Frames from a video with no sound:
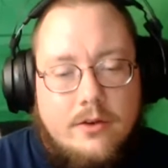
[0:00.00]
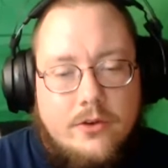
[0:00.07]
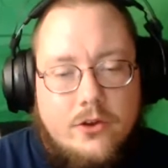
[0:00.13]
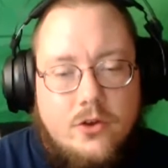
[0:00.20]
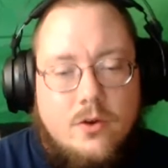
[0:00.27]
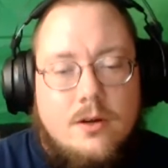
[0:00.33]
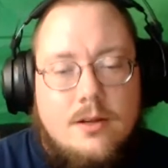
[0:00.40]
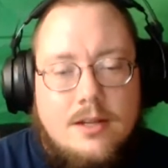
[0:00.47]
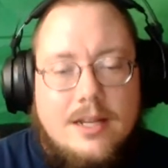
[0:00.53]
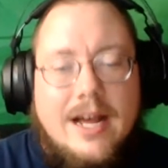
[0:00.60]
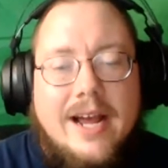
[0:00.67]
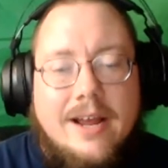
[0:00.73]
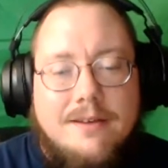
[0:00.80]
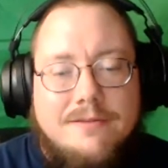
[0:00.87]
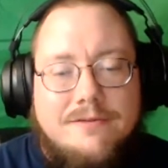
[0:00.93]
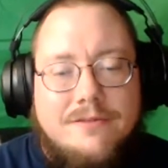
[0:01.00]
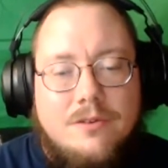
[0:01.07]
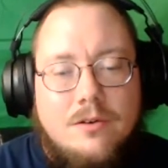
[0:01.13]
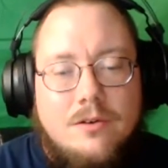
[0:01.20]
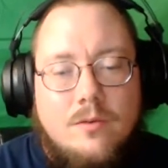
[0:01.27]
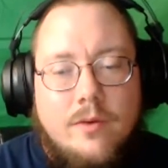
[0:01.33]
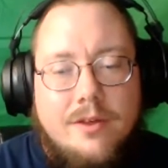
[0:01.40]
your life
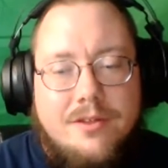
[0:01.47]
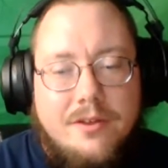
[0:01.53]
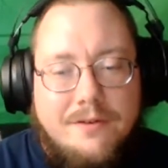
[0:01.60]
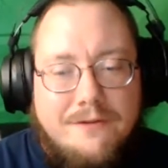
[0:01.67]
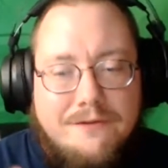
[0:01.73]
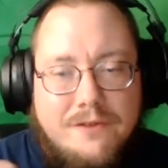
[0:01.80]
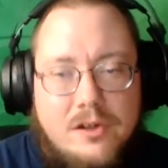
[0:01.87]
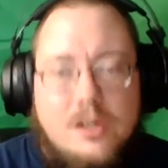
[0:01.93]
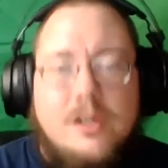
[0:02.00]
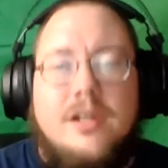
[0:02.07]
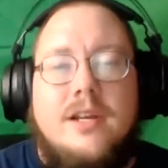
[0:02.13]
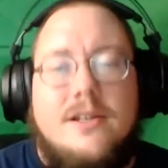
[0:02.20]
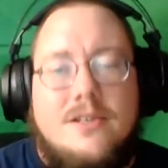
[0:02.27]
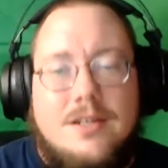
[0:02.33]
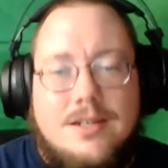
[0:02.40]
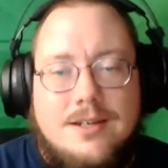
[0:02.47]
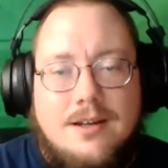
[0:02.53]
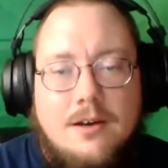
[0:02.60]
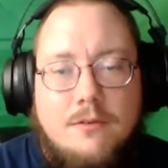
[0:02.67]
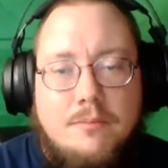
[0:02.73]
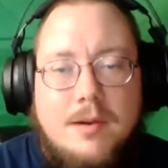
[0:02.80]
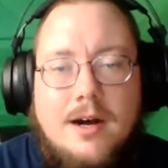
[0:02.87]
with the fullness
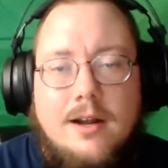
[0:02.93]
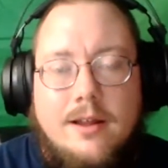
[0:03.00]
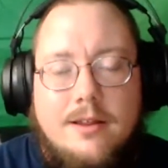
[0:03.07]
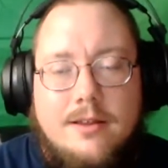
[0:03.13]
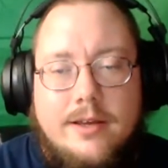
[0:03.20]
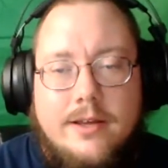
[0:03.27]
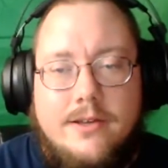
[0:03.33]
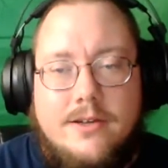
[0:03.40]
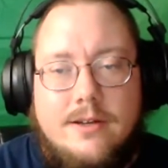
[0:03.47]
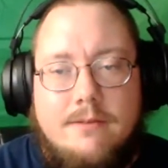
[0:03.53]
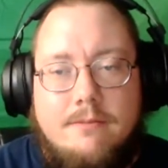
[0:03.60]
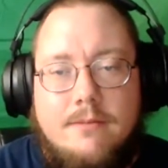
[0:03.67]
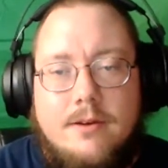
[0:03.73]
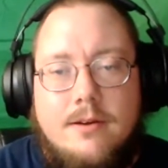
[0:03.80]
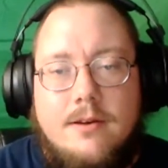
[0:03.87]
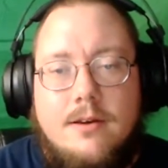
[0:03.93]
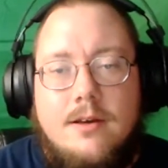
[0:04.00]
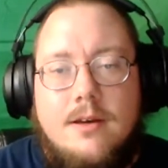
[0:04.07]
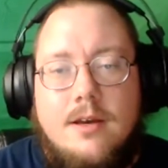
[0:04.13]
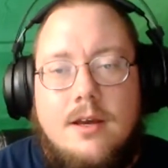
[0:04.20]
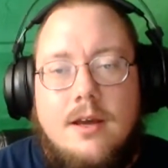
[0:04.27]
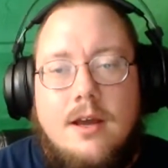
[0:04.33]
of polytheism
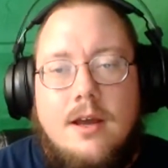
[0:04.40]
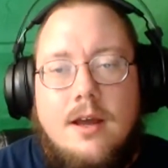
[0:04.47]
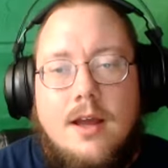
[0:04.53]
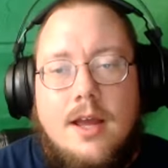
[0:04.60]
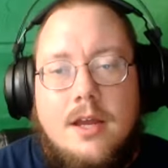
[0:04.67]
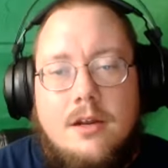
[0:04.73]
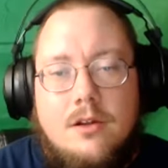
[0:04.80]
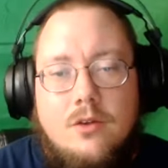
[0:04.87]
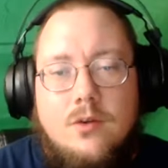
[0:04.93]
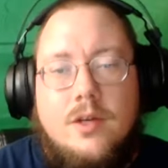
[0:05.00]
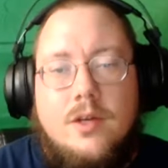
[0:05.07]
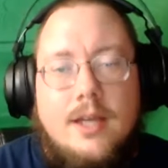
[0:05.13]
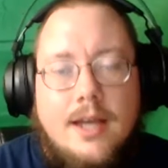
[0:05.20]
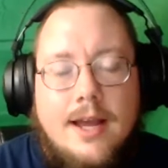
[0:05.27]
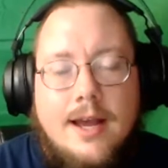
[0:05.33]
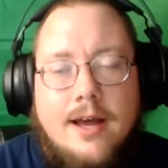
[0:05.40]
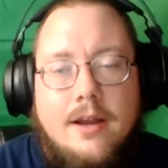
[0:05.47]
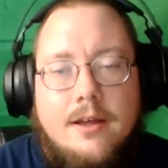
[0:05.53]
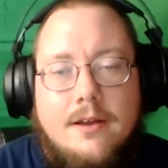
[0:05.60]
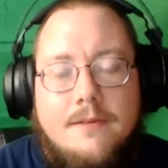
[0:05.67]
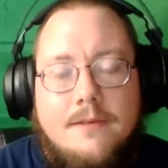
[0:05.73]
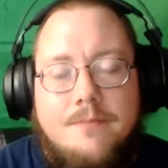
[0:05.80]
in looking at
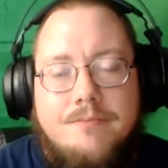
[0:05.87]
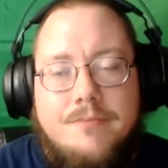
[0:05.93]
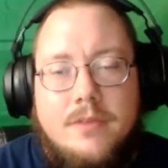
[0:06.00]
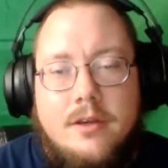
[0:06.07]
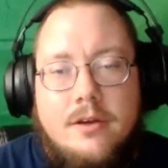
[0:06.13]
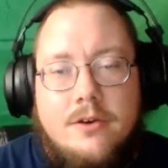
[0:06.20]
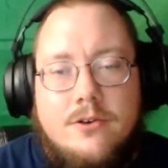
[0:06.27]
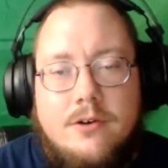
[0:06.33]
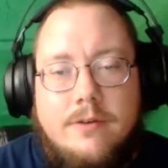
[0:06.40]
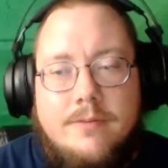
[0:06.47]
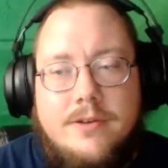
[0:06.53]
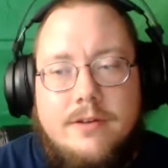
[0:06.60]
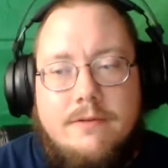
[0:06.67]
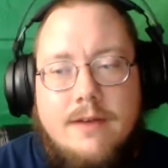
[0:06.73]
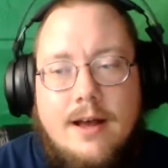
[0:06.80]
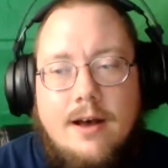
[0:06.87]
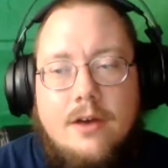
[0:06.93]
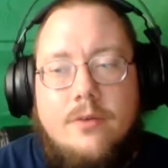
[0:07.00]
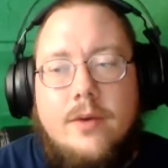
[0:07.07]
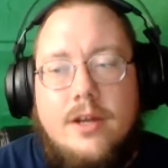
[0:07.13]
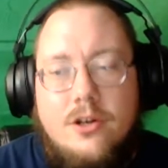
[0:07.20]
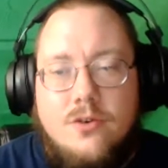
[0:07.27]
it in terms of how
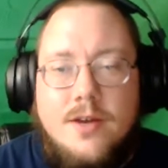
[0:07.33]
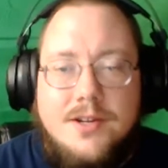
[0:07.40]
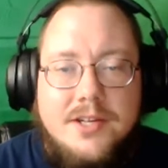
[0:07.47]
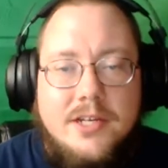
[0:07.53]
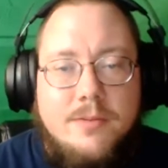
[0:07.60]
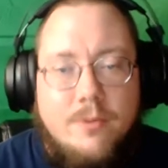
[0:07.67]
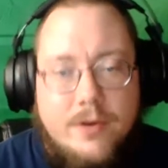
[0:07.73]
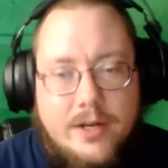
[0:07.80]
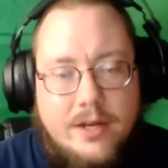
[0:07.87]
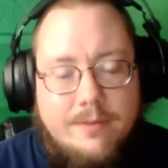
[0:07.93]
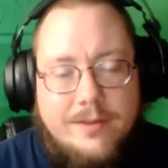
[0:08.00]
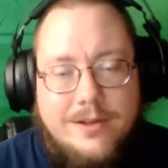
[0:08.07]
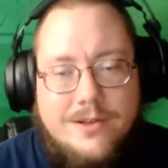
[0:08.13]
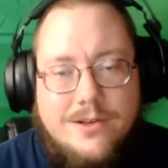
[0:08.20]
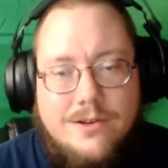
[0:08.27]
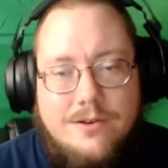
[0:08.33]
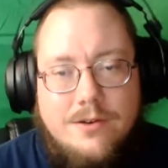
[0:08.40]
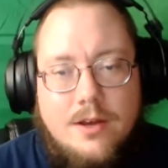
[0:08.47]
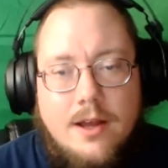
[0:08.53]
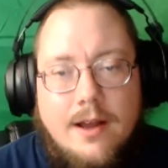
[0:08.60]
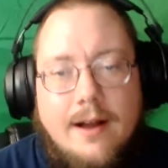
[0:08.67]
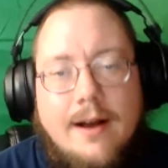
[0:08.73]
do we address these predicaments?
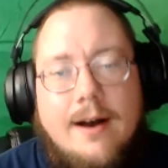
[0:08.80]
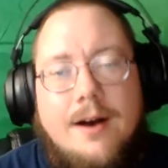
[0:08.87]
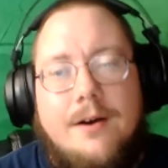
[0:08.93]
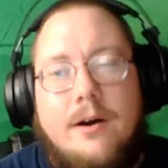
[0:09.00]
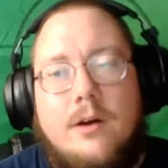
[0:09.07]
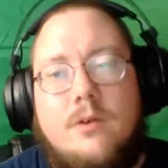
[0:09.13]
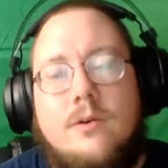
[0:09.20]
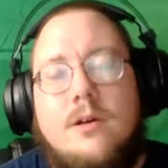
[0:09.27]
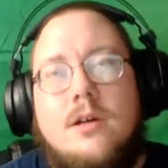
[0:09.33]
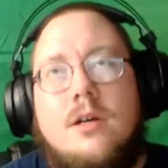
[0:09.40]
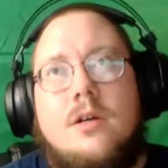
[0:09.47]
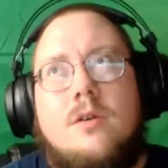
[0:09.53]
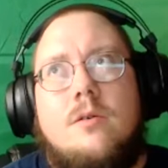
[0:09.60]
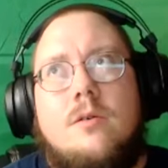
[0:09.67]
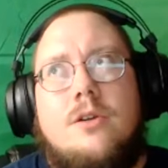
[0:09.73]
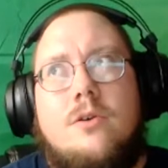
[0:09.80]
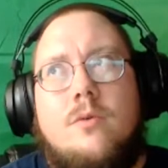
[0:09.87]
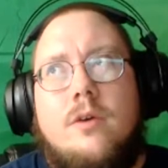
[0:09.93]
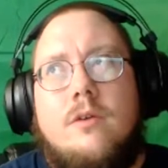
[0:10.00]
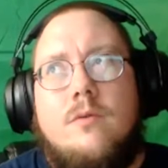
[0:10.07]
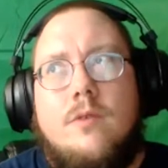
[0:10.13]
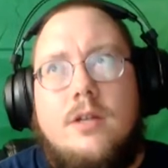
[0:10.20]
How do
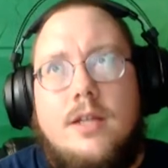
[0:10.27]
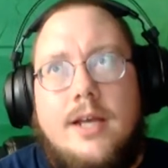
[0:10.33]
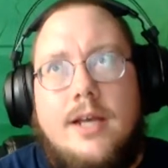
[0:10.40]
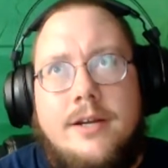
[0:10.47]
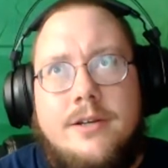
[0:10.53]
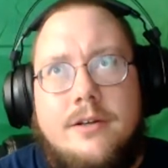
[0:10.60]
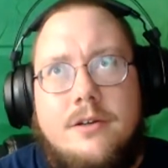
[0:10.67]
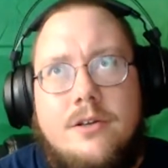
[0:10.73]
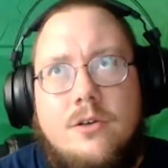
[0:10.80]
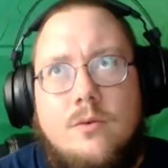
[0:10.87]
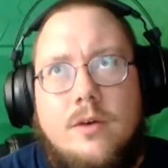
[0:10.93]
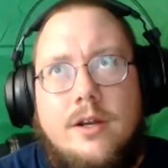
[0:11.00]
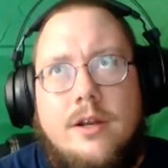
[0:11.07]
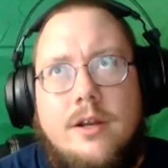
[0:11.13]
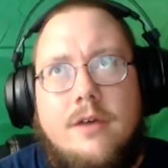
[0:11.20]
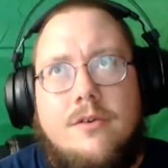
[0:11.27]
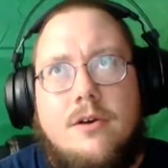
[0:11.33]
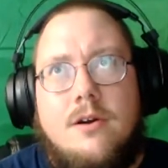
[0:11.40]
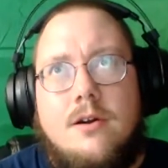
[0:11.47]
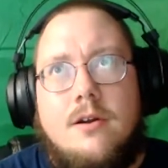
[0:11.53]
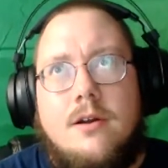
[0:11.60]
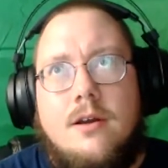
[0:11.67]
we relate to one
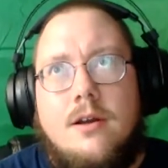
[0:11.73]
another?